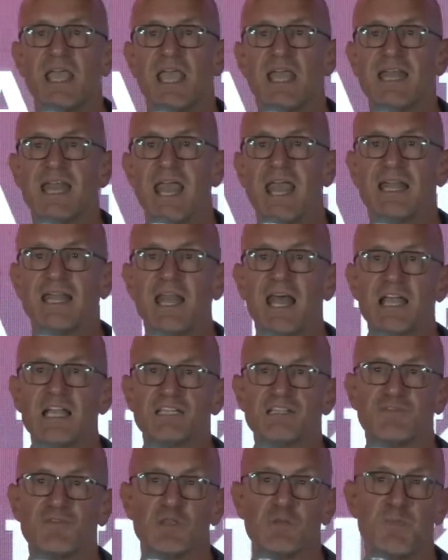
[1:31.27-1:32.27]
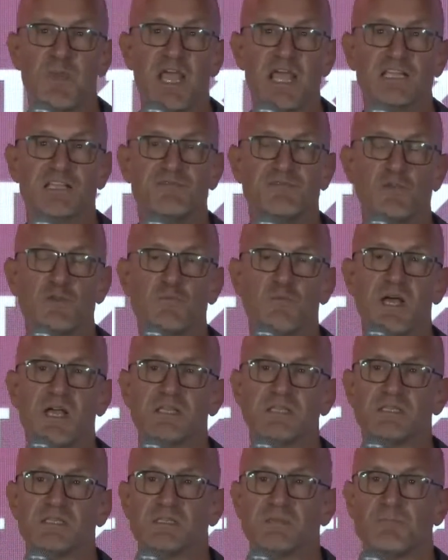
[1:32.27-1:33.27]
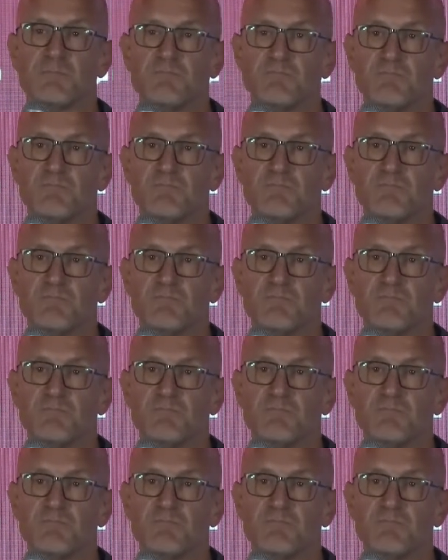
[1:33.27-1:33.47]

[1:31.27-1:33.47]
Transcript: and headlines for the past few months.